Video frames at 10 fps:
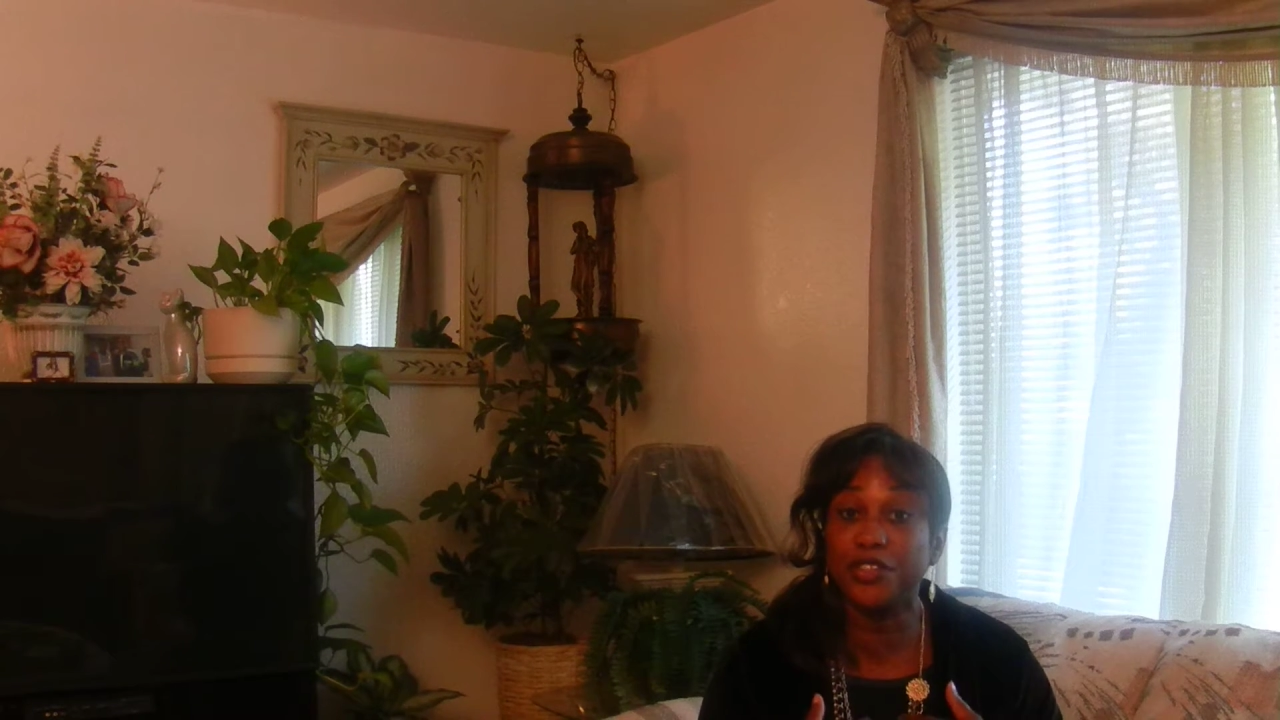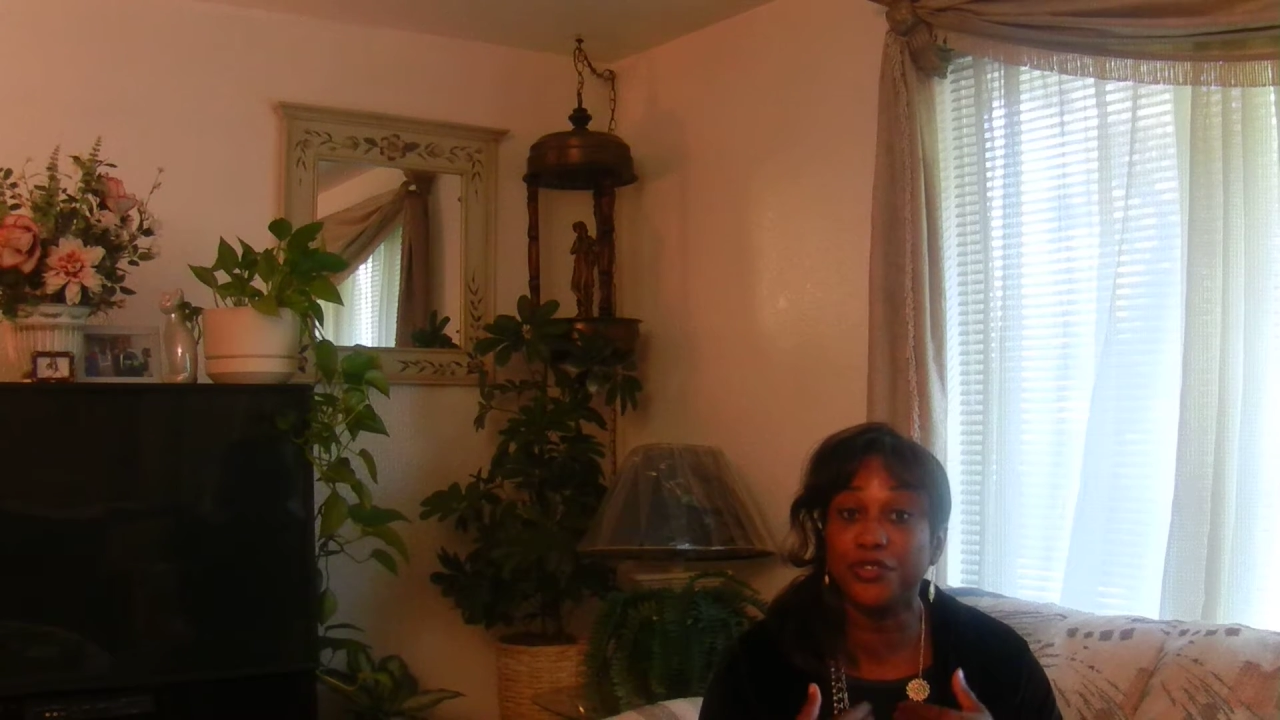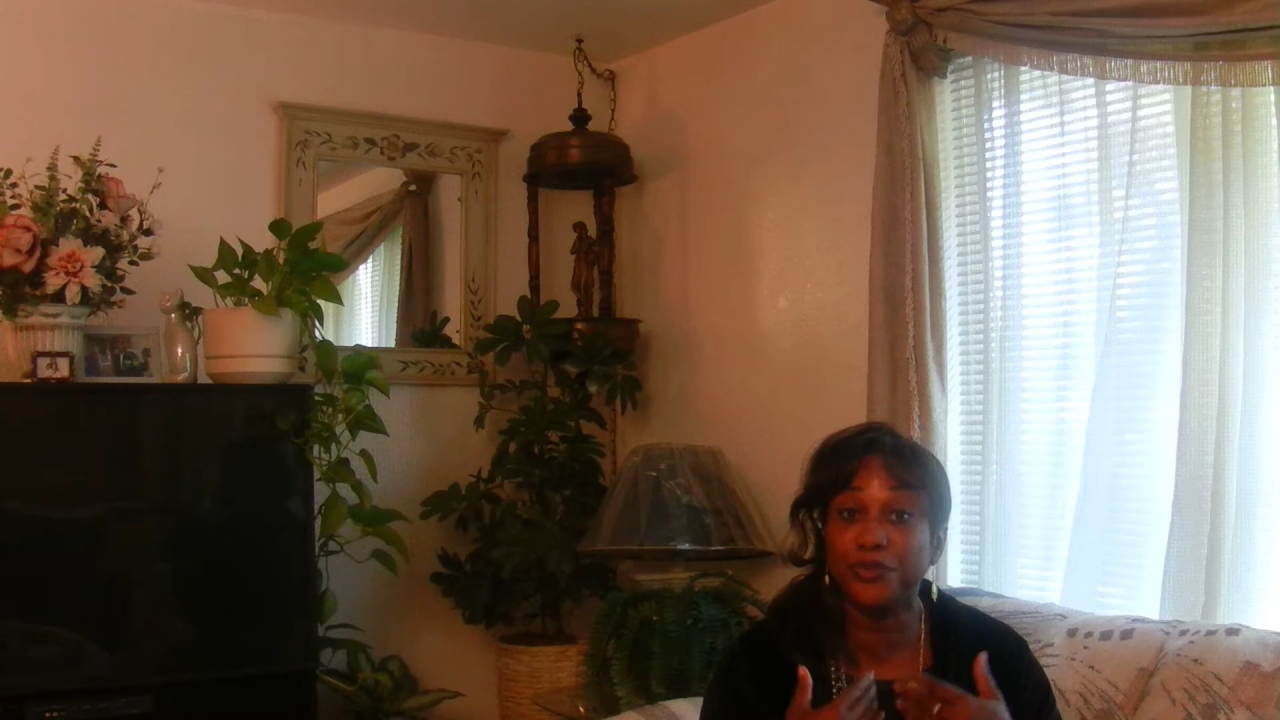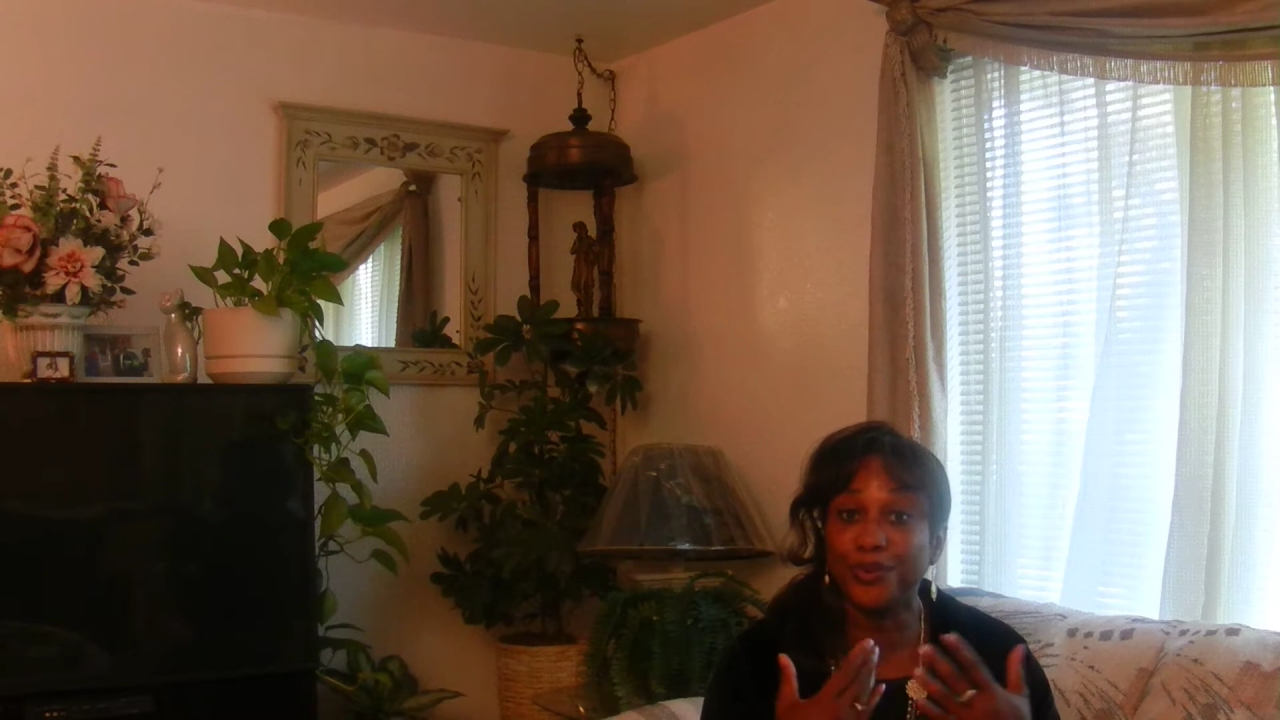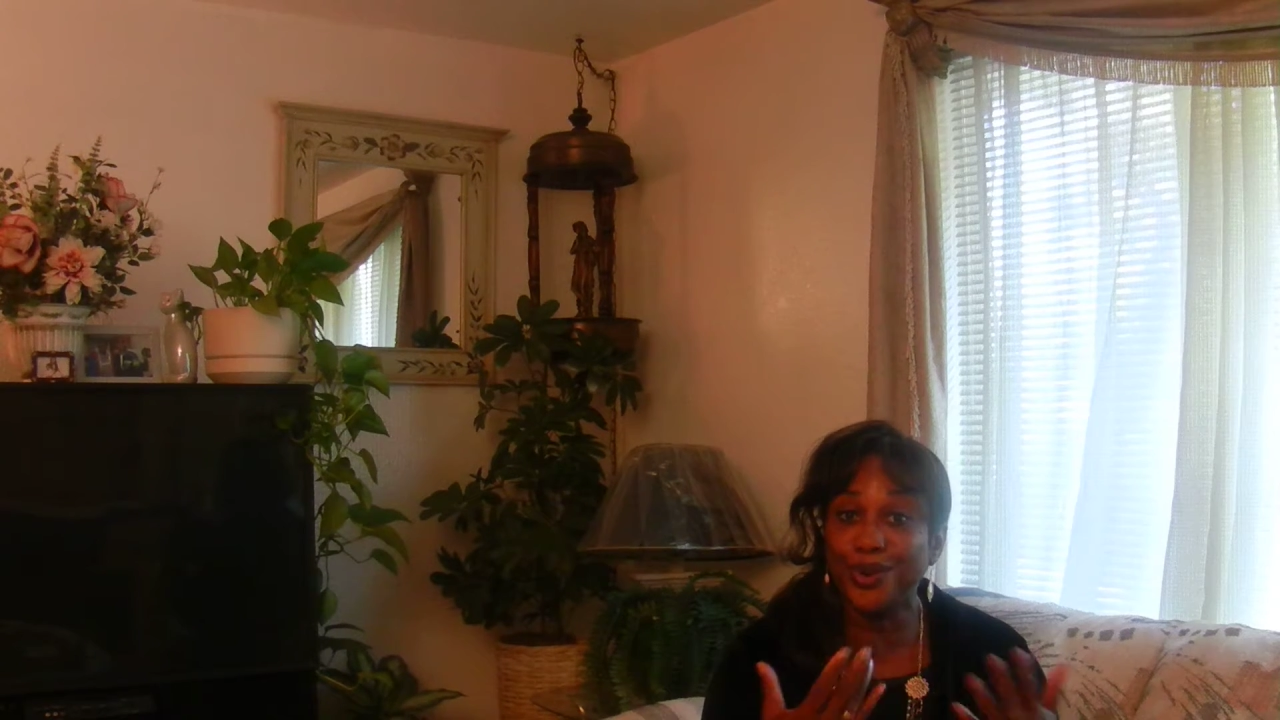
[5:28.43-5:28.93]

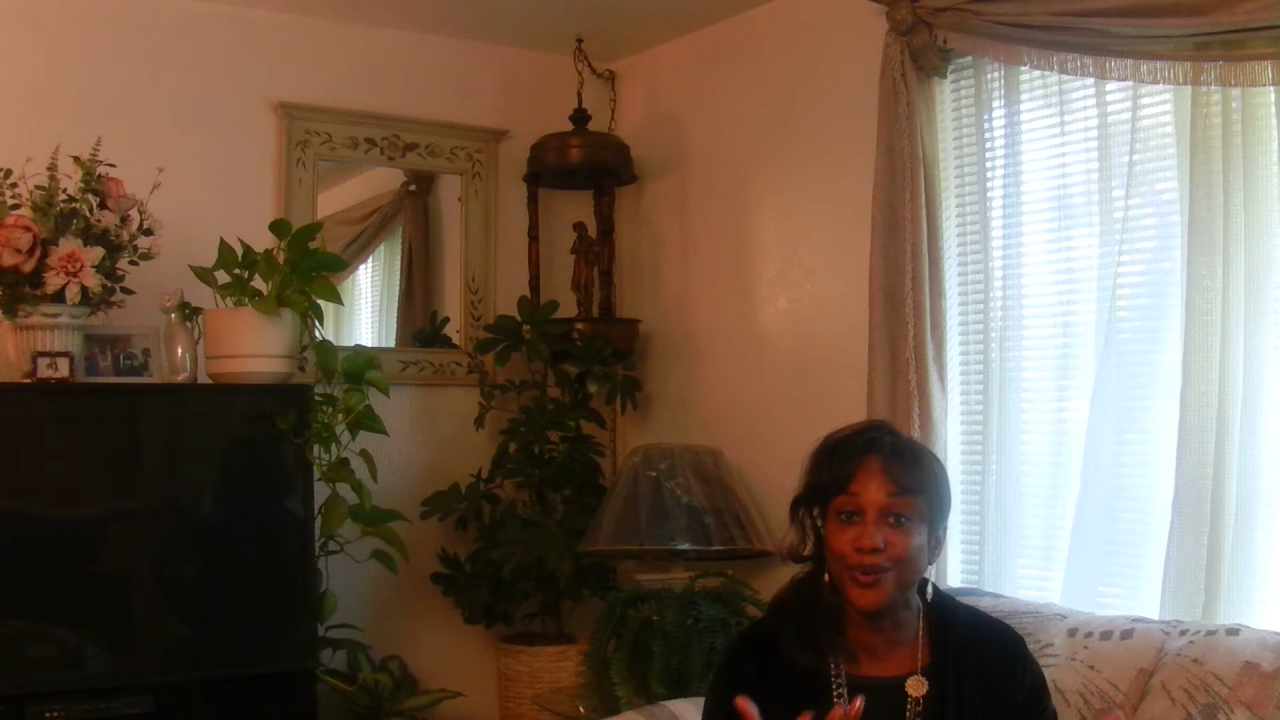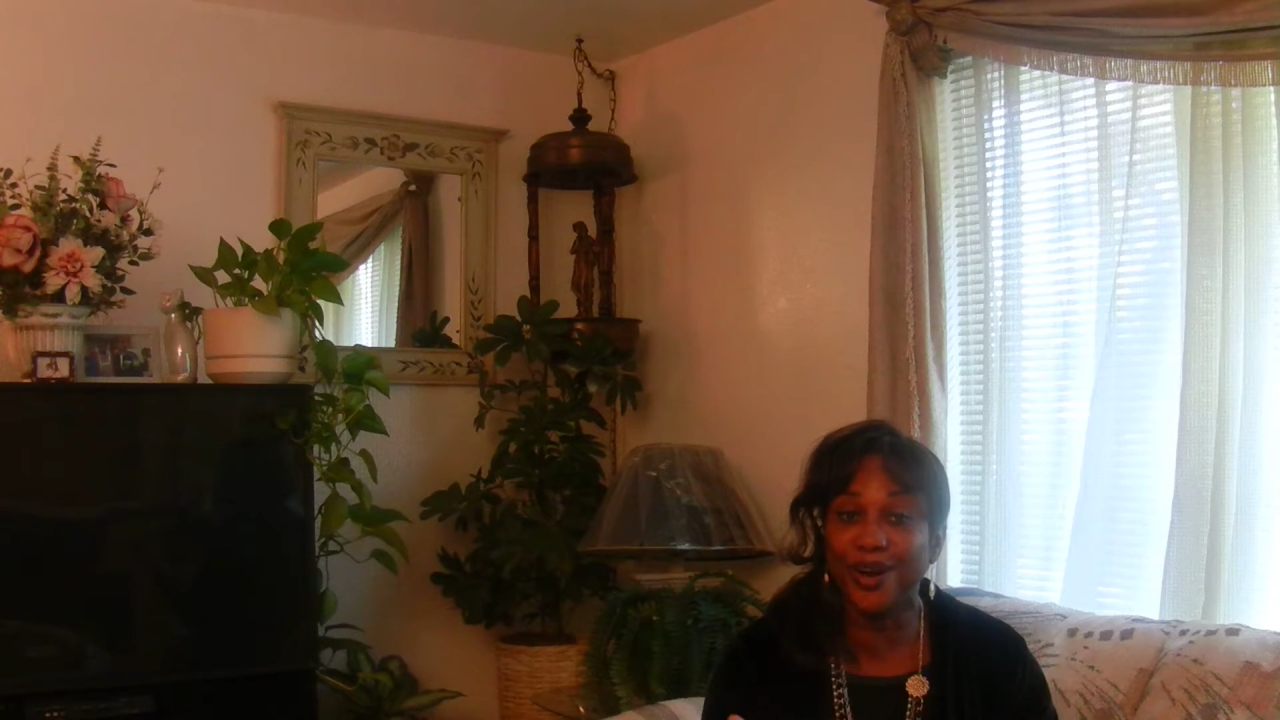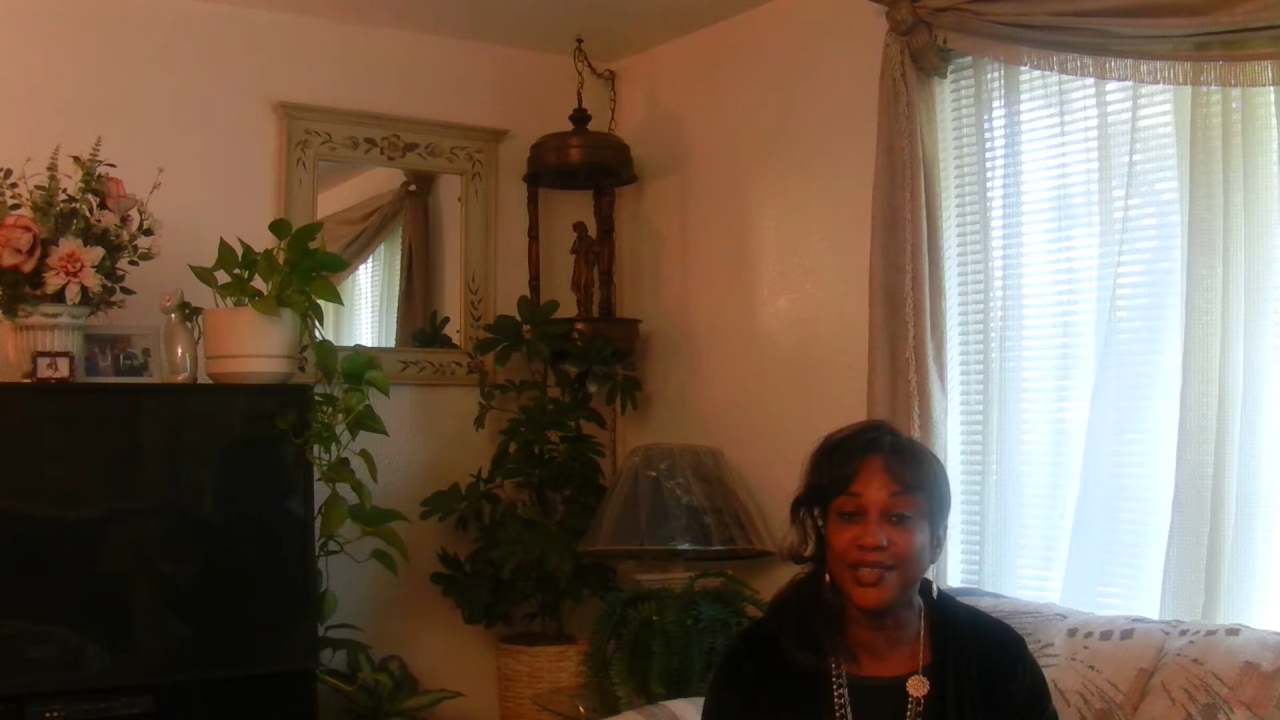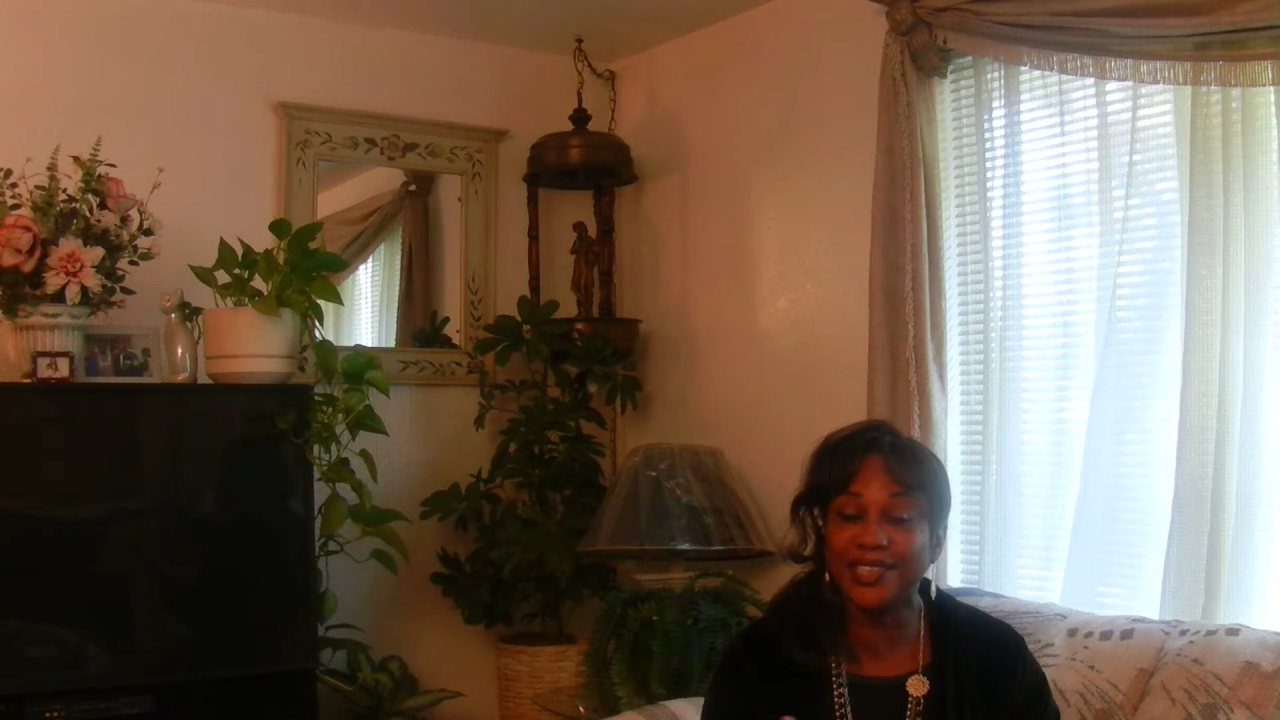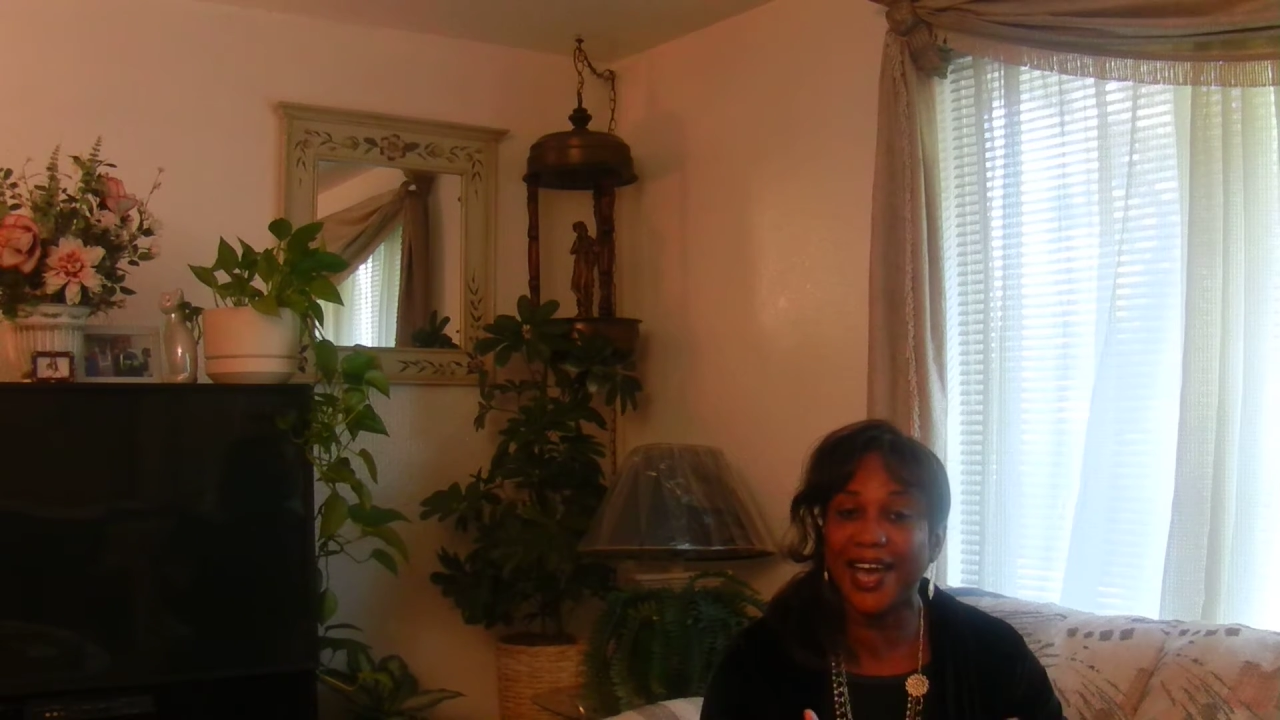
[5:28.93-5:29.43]
through us